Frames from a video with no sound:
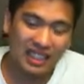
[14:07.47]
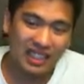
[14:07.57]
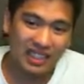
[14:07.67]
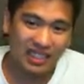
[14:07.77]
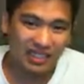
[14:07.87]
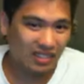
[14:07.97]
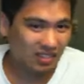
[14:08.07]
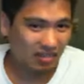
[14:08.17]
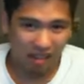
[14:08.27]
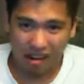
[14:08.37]
so
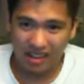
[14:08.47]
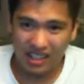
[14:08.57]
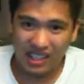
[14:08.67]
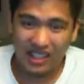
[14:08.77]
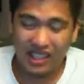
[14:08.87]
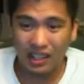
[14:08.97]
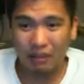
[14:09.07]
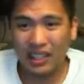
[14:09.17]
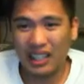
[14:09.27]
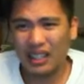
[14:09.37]
he
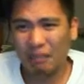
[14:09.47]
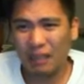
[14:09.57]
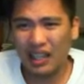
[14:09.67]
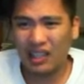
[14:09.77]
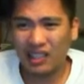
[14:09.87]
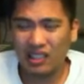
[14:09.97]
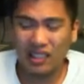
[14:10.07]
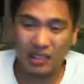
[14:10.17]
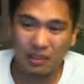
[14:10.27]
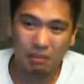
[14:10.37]
could be getting better.
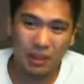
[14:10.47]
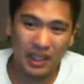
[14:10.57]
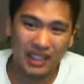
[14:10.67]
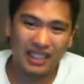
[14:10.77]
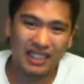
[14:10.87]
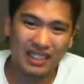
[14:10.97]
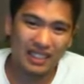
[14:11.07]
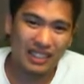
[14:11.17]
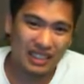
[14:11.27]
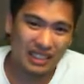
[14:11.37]
But
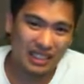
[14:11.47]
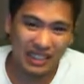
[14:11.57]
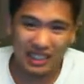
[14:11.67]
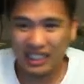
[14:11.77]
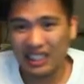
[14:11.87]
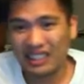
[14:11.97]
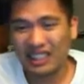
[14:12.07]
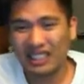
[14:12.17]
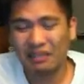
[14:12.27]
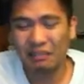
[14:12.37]
like I
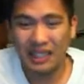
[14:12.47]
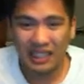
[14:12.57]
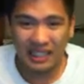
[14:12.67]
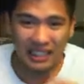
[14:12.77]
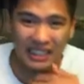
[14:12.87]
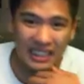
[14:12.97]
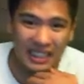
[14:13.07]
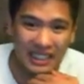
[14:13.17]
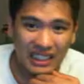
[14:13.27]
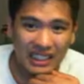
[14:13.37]
said, to me,
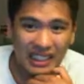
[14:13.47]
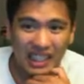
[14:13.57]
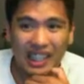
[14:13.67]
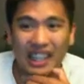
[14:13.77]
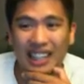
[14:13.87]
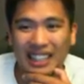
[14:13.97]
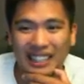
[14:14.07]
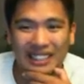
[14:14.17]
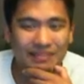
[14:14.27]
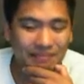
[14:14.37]

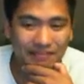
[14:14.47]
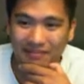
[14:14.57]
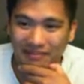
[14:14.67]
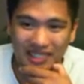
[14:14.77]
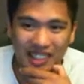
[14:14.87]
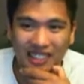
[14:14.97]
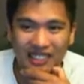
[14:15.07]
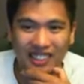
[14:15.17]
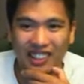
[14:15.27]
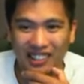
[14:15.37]
I
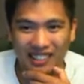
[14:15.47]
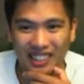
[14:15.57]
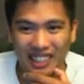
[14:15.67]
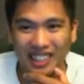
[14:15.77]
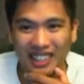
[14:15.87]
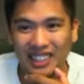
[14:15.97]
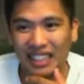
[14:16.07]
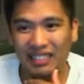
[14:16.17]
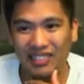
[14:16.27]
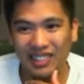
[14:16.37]
don't know. He can
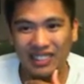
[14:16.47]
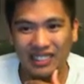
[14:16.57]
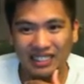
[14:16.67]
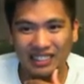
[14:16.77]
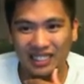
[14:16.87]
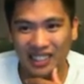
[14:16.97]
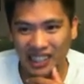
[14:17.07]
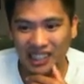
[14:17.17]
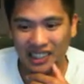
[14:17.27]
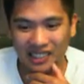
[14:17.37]
definitely
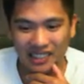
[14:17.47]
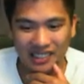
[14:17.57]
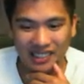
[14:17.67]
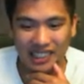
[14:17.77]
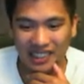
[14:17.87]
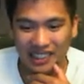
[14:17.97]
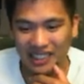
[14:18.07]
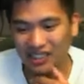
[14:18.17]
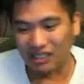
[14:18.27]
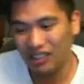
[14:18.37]
take. I
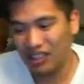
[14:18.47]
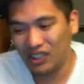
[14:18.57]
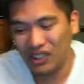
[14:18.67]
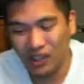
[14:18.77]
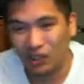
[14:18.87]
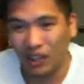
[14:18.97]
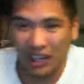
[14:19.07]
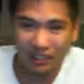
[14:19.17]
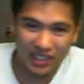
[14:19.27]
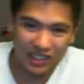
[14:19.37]
think there's really two
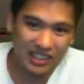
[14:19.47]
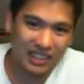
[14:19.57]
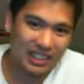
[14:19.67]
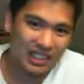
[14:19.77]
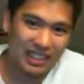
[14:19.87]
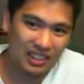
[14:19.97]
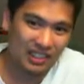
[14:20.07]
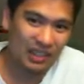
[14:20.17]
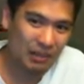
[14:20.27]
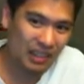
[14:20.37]
avenues. He's
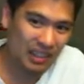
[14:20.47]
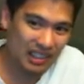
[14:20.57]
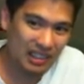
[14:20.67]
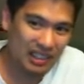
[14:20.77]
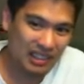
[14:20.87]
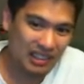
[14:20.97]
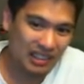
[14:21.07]
either gonna be like